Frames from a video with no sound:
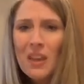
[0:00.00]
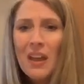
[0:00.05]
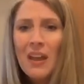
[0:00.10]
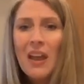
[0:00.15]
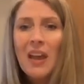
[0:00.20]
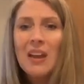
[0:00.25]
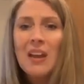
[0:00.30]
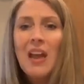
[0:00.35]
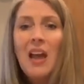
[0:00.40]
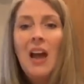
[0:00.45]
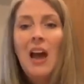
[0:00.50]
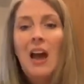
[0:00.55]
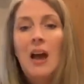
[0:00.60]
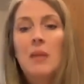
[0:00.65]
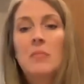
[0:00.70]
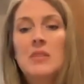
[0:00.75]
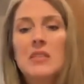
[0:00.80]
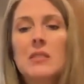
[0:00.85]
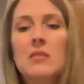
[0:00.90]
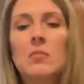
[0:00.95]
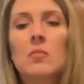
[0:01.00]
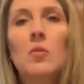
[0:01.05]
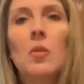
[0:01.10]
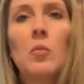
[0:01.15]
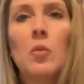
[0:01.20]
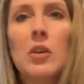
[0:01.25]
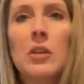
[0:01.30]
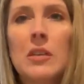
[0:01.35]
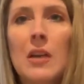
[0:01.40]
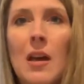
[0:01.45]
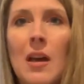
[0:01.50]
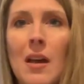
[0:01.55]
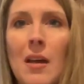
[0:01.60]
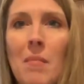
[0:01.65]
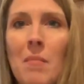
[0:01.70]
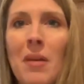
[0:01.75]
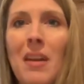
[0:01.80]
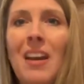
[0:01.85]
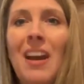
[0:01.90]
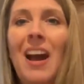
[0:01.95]
And just one more
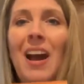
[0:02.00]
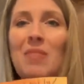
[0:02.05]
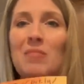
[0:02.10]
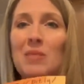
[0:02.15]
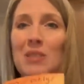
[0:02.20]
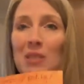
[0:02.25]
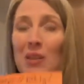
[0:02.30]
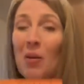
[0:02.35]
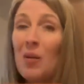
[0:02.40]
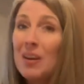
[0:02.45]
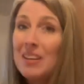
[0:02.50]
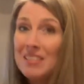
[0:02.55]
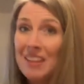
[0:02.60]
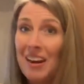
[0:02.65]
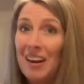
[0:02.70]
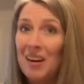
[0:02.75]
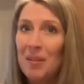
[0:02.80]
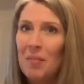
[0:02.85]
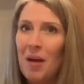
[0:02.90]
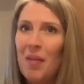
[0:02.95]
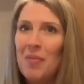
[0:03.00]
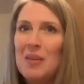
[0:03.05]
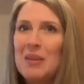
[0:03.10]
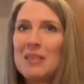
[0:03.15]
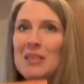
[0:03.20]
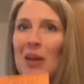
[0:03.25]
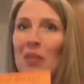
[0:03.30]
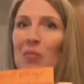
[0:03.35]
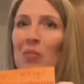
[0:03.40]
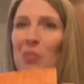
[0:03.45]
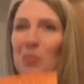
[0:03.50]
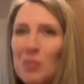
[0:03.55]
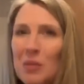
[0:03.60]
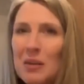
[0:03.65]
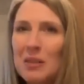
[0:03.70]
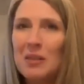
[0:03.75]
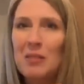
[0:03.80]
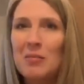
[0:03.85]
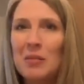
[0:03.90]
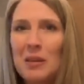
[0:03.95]
time, I'm so excited about this. I
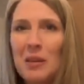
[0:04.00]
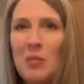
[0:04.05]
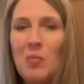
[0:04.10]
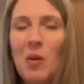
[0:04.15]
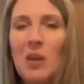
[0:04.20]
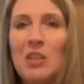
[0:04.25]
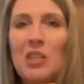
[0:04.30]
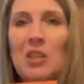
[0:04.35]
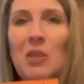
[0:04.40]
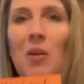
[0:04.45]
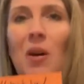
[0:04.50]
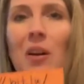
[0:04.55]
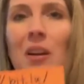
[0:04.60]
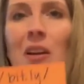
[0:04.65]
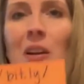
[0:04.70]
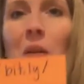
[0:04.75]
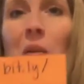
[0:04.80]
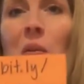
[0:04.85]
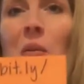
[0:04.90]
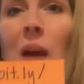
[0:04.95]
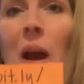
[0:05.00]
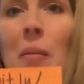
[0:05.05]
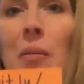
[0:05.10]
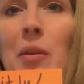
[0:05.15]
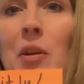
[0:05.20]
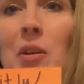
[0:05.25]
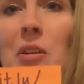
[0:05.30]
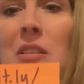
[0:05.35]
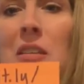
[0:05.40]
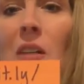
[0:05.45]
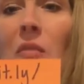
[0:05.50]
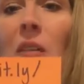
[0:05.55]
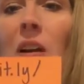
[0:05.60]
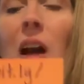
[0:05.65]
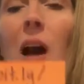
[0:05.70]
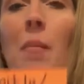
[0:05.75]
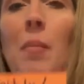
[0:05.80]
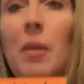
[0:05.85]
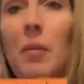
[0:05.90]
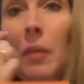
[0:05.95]
really, really want you all to go grab yourself a
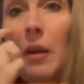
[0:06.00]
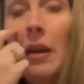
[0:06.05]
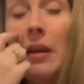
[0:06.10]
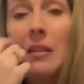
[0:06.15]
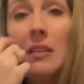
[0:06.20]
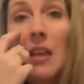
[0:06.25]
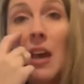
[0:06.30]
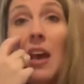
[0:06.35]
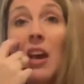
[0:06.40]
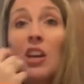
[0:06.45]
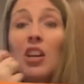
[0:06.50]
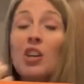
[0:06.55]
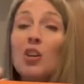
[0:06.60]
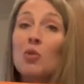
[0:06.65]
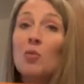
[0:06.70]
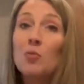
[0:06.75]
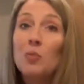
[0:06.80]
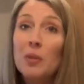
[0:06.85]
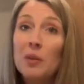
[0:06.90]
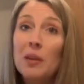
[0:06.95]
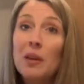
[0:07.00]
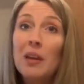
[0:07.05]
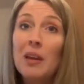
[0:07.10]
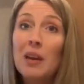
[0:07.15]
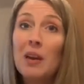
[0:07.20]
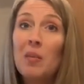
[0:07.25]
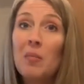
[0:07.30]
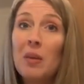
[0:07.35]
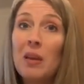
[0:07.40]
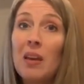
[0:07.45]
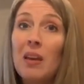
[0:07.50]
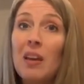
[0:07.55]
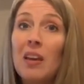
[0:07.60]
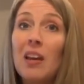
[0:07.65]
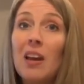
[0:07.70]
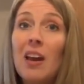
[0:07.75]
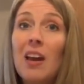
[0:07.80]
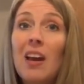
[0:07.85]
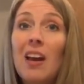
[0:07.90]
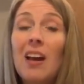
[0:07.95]
copy, because you're really going to
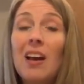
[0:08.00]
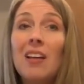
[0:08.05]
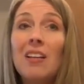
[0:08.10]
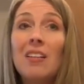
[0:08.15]
be